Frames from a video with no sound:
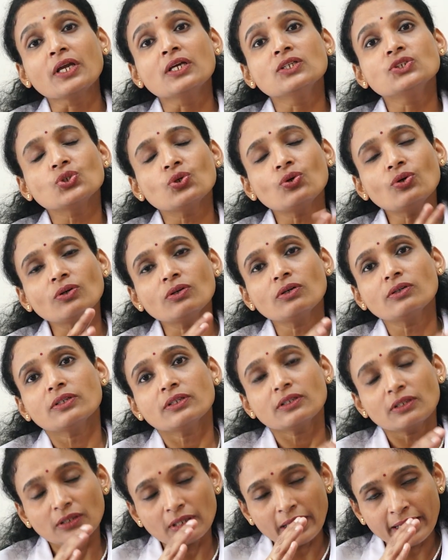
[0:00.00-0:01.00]
So
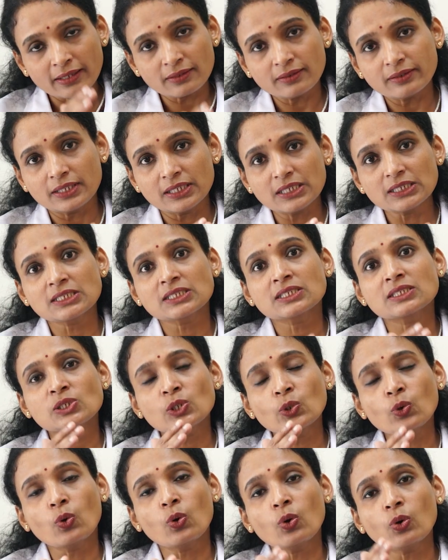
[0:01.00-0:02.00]
like this,
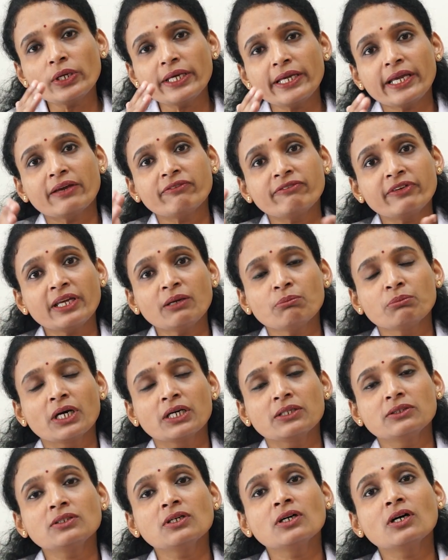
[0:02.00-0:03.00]
slowly every
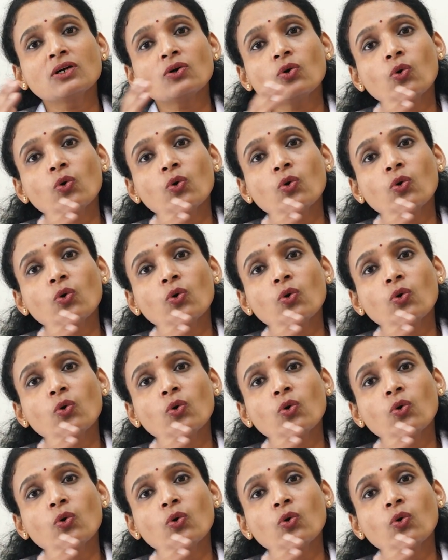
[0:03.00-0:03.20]
month her